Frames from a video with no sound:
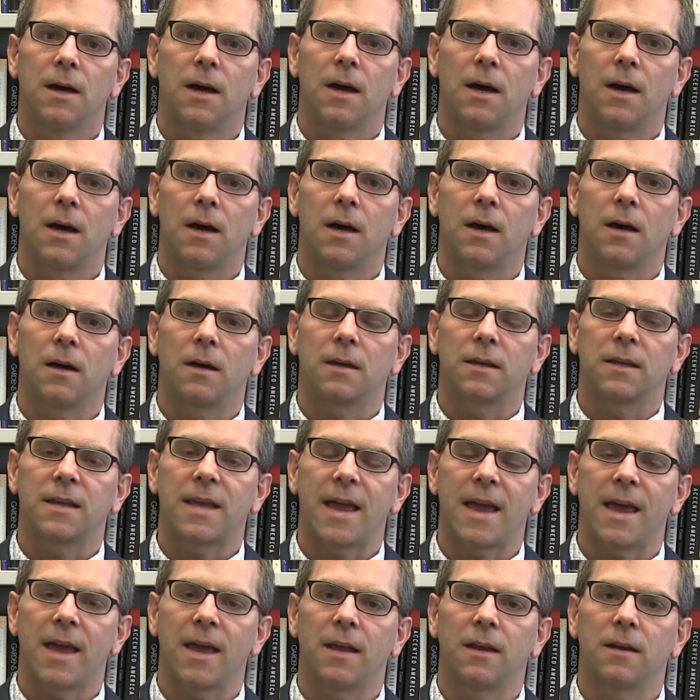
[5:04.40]
uh,
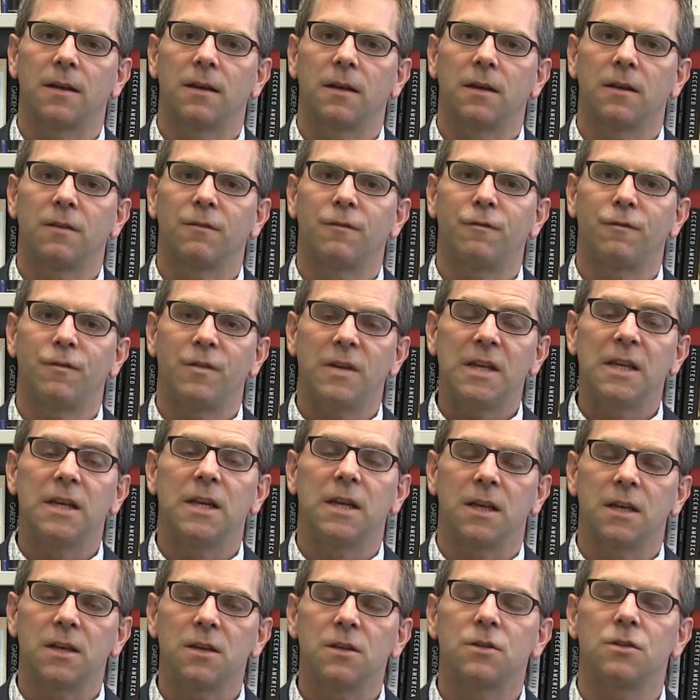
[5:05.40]
can feed
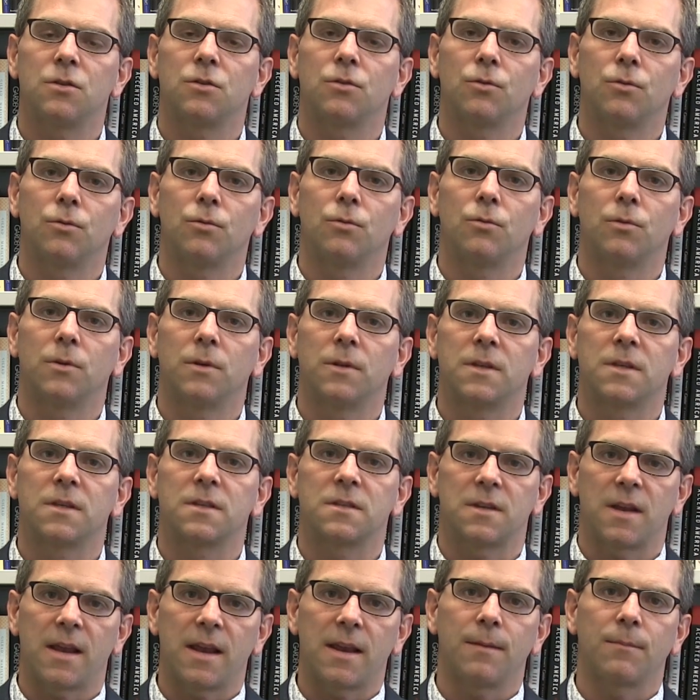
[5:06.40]
into the
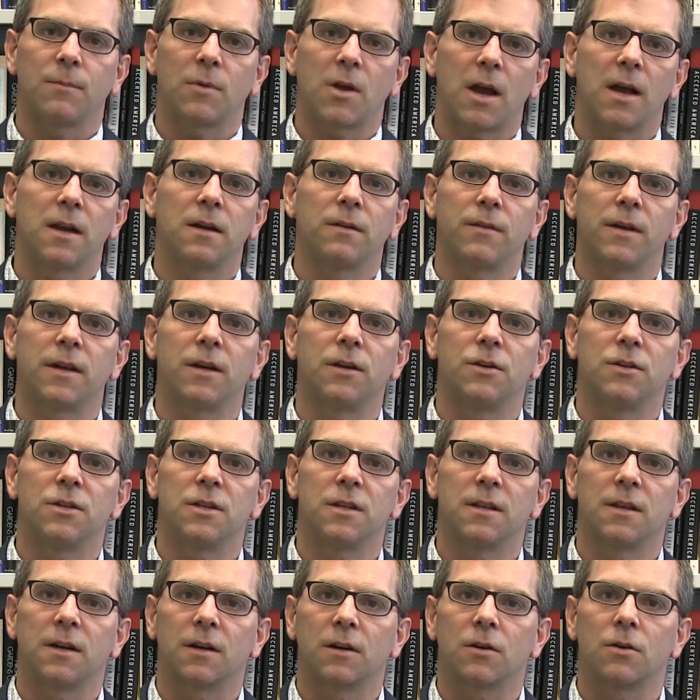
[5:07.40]
same kind of
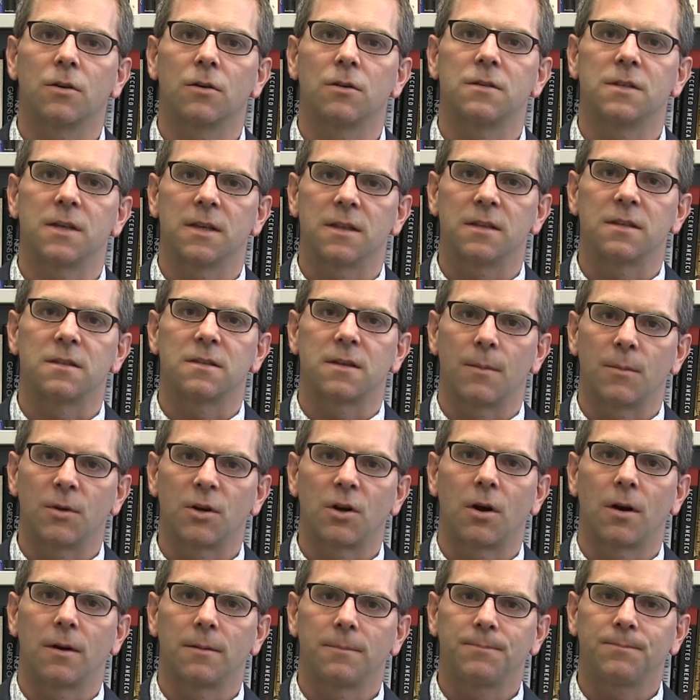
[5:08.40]
energy that occurs in the
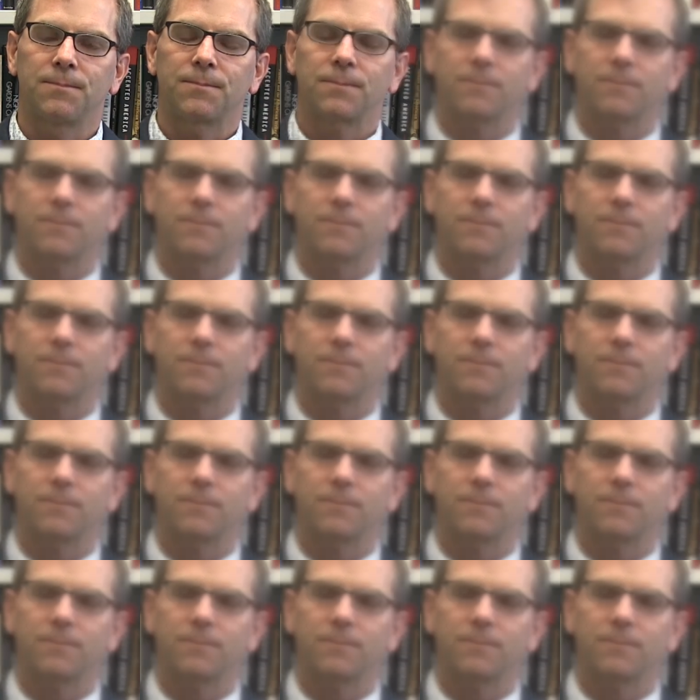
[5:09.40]
seminar.